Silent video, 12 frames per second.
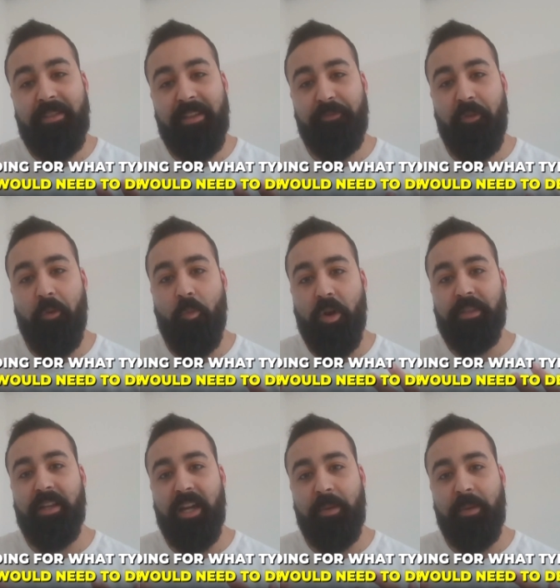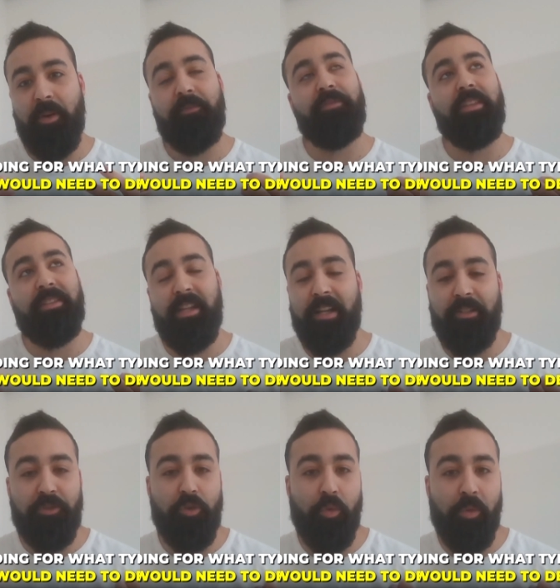for what type of design
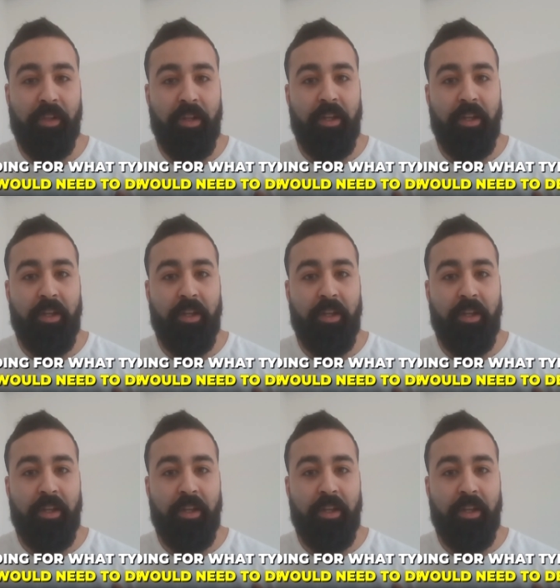tool